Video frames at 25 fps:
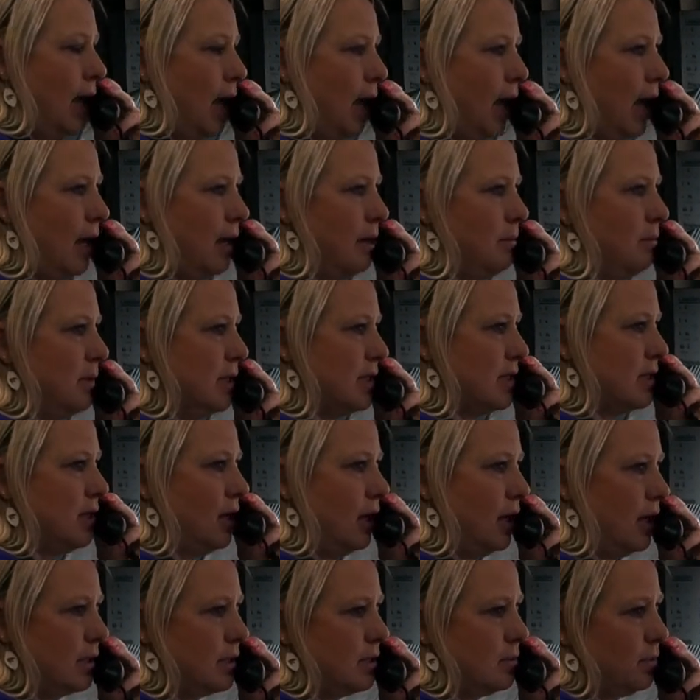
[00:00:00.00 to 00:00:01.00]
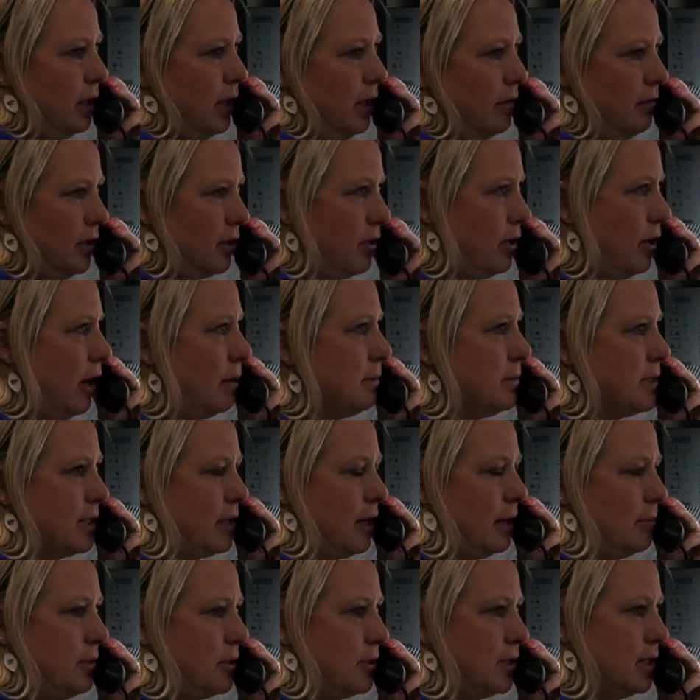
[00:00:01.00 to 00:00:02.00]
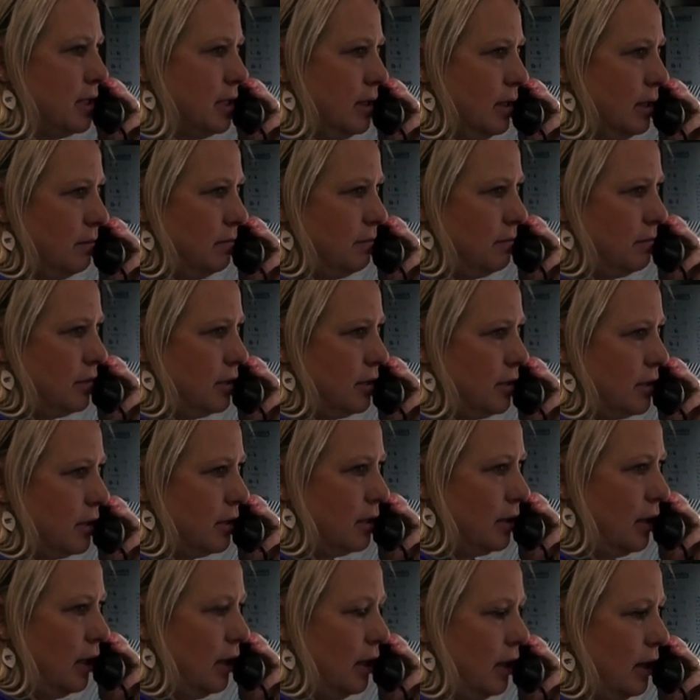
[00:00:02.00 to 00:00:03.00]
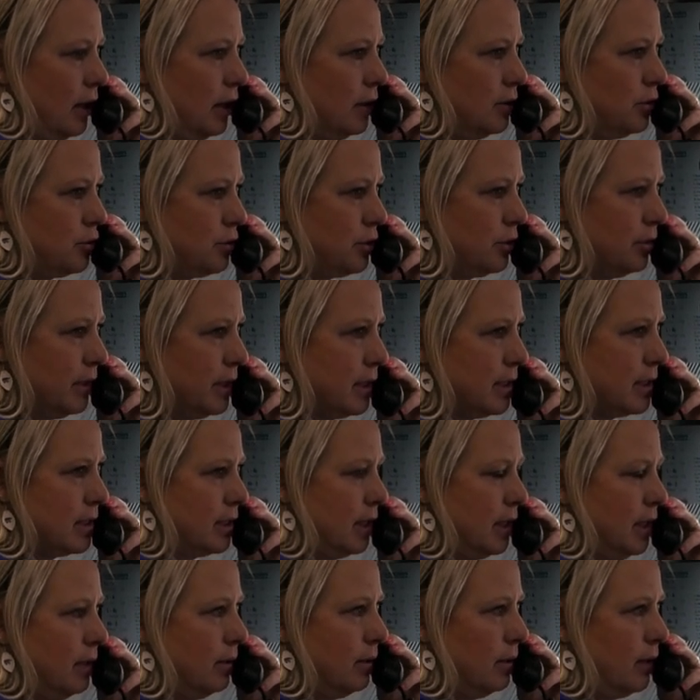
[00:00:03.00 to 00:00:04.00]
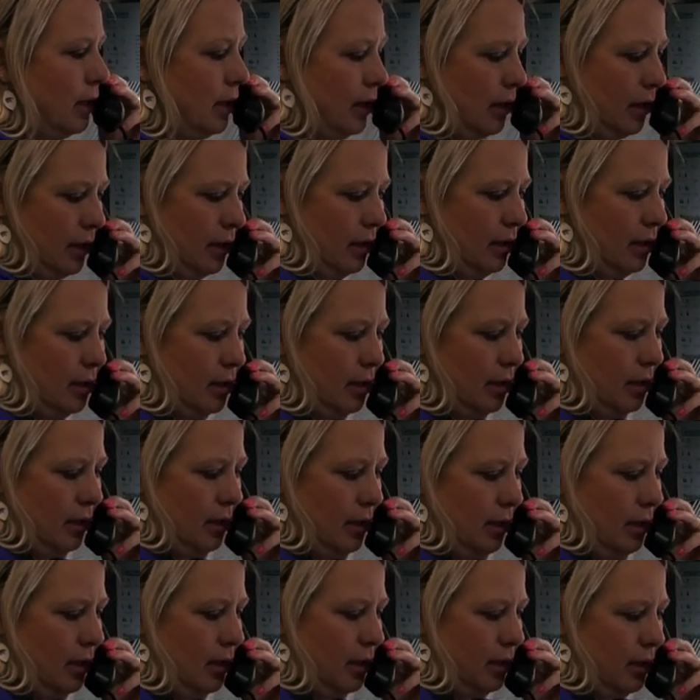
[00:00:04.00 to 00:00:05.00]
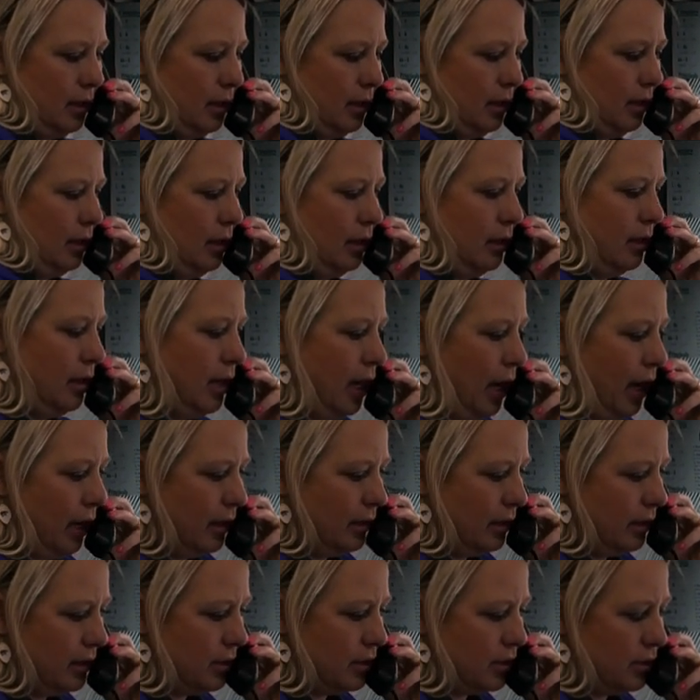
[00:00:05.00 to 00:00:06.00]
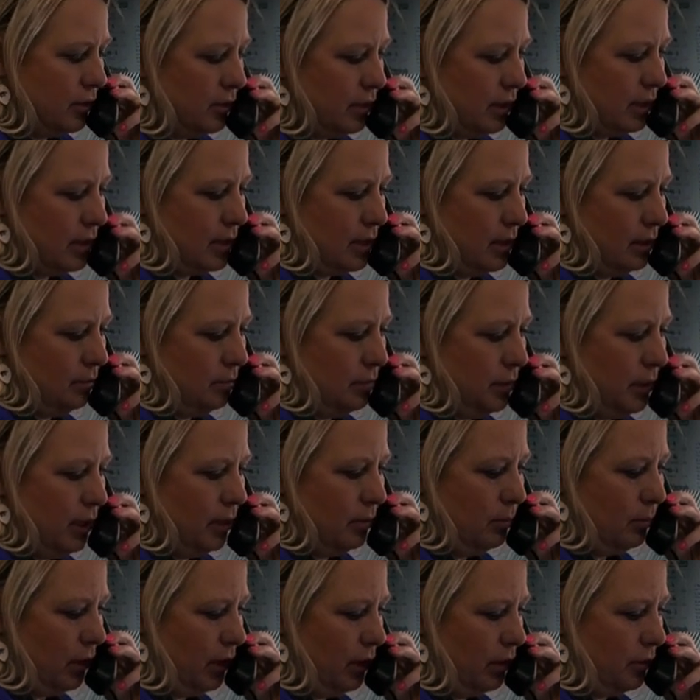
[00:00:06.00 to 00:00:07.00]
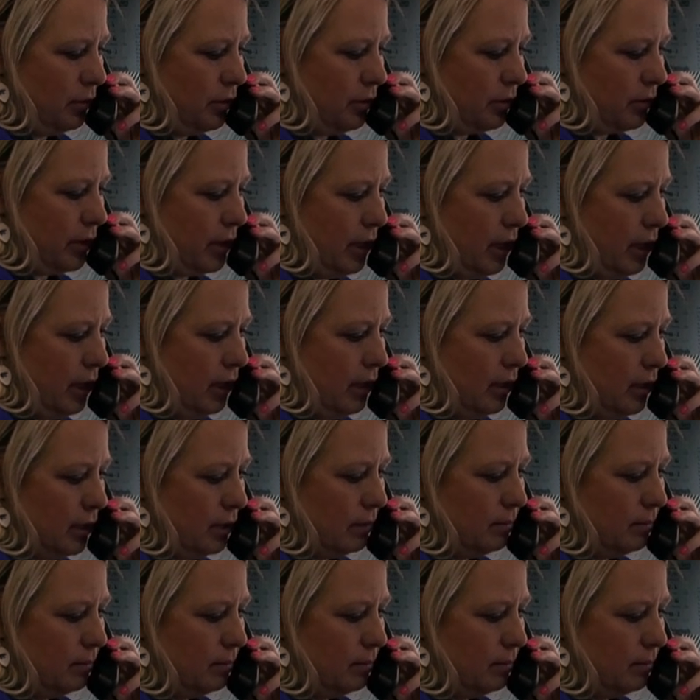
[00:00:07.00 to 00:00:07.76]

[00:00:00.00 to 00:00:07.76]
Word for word: Hey, Miss Doss, we have a Crime Stoppers tip for uh, truancy. Yeah, the student's in P103.